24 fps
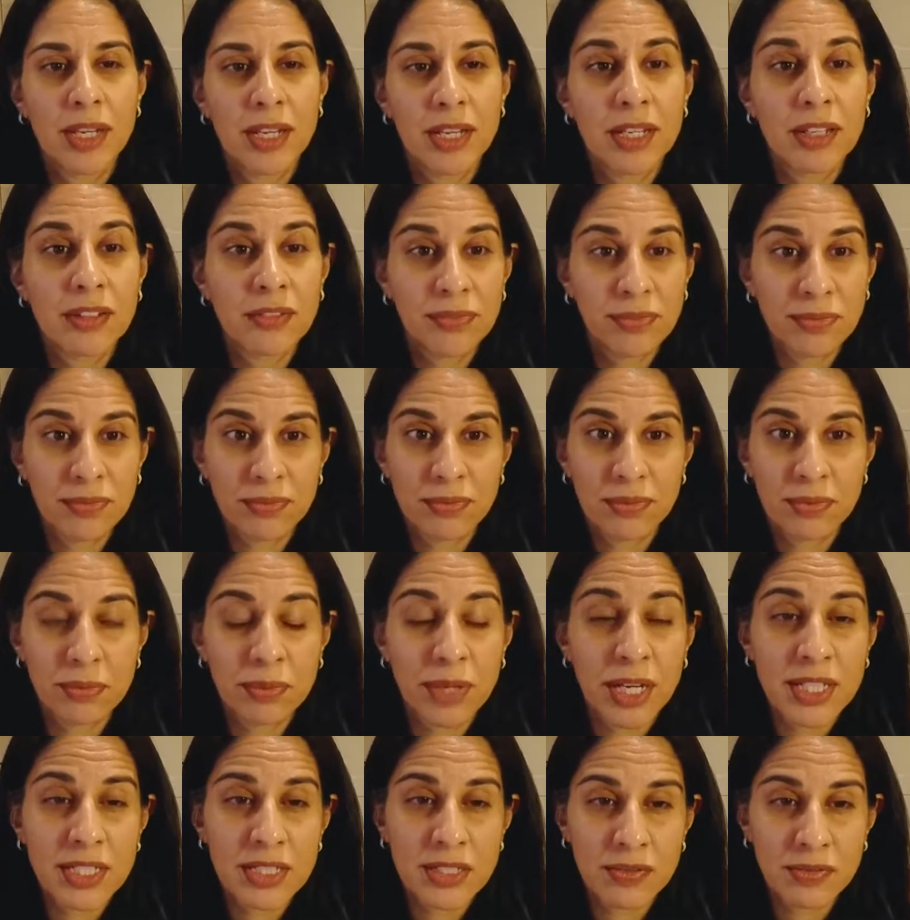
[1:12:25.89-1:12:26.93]
if
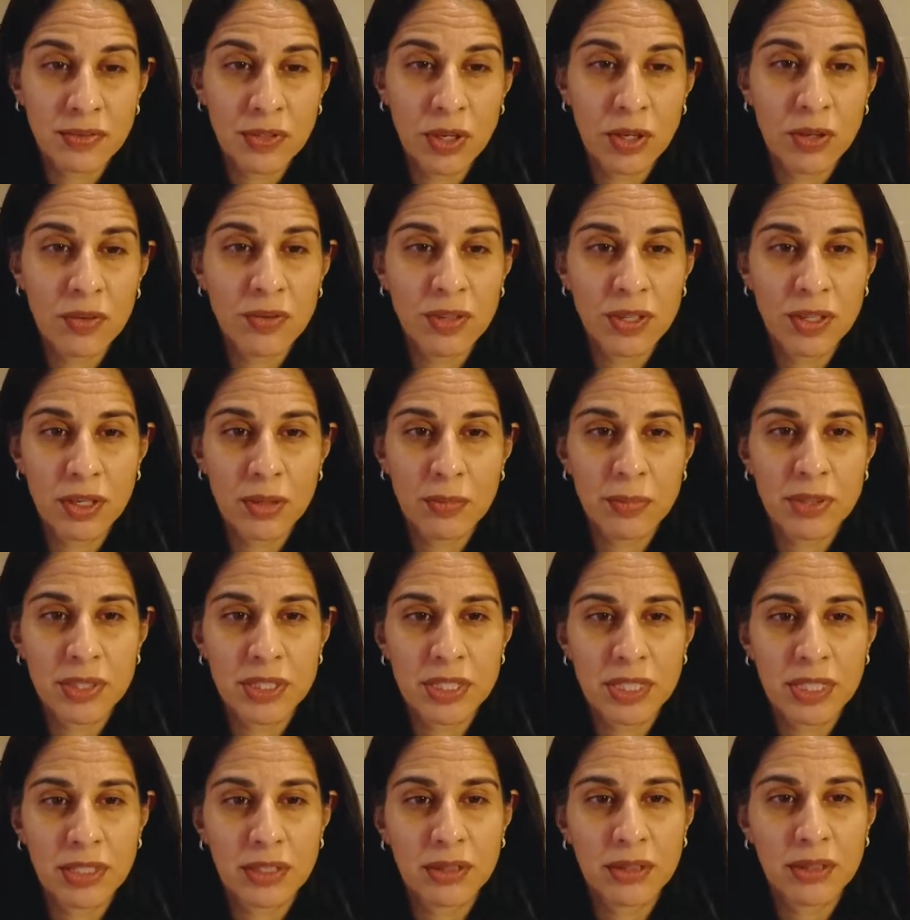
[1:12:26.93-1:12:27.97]
rates of COVID are
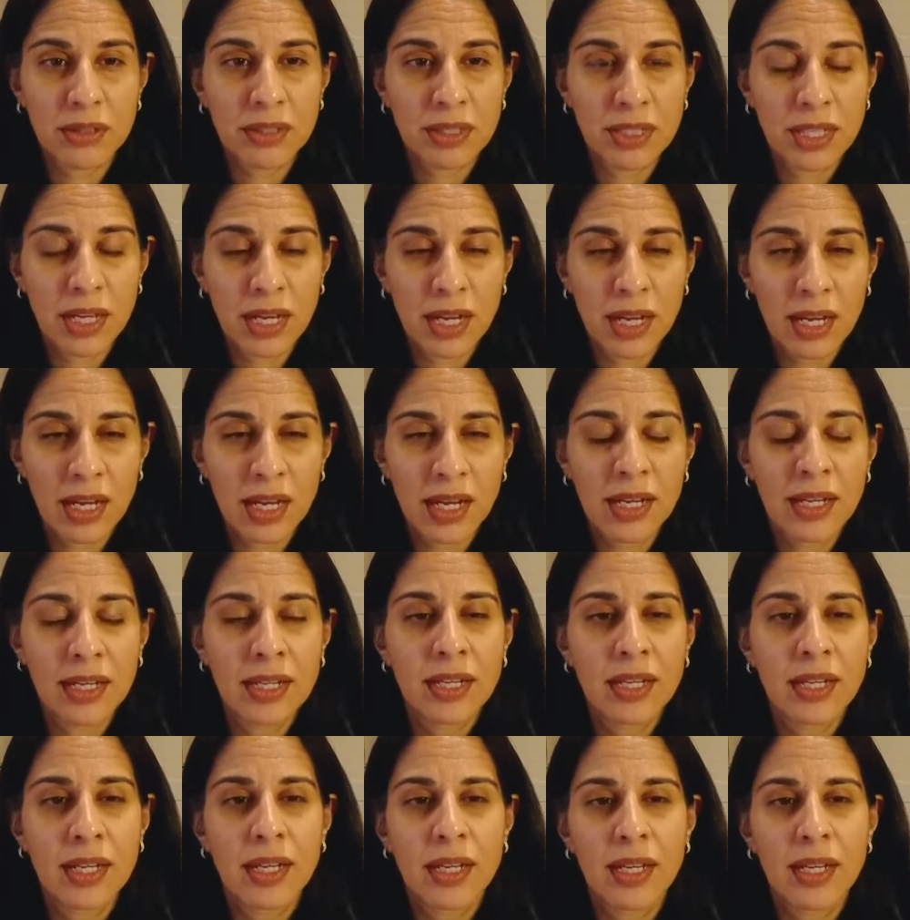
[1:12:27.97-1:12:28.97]
particularly high?